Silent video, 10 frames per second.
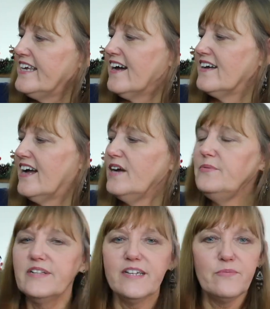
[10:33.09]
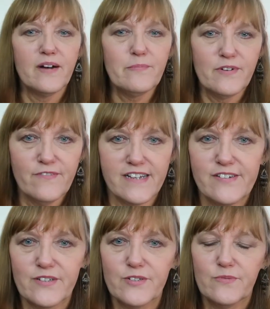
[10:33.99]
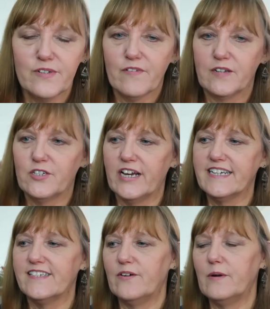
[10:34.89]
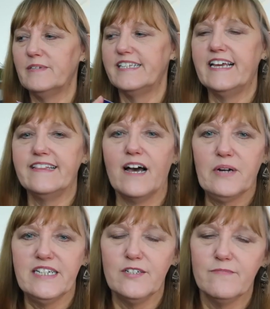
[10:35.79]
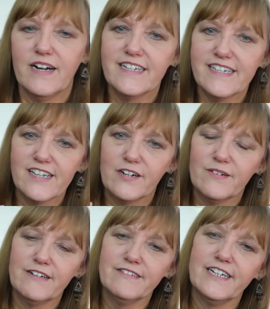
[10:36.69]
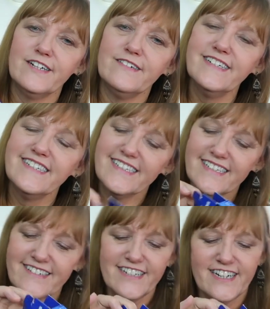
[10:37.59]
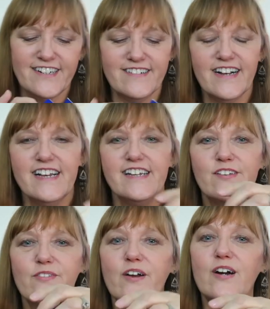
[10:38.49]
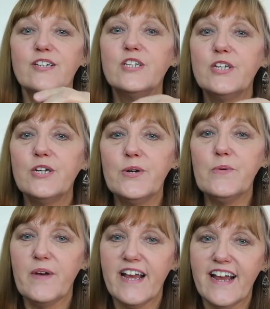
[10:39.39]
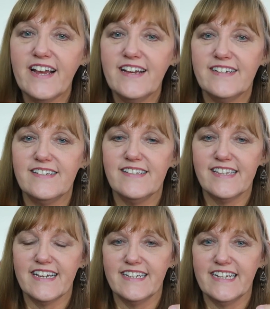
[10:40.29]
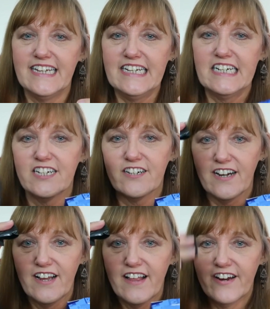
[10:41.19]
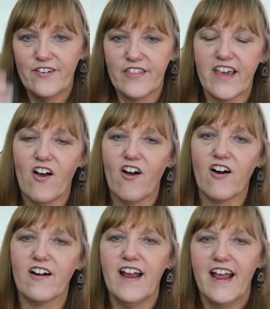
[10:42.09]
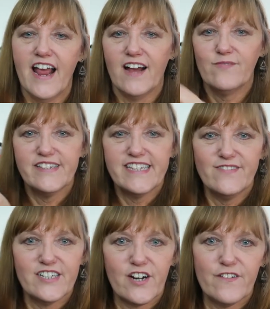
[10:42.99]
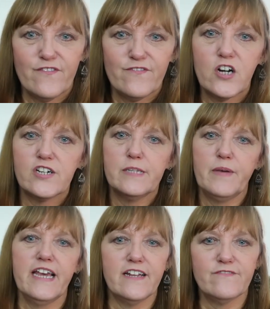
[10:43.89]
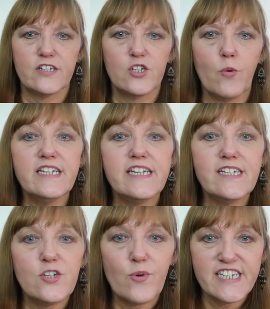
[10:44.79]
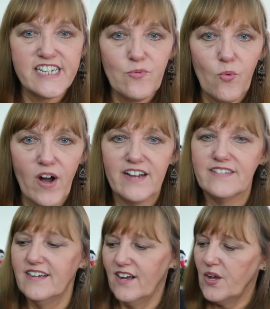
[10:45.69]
yeah, I really want Professor Ludwig von Drake, so I'm saying that way too much. So, oh no, oh no. So there are two pins in here. Here they are, and we'll see which our first pin for 2021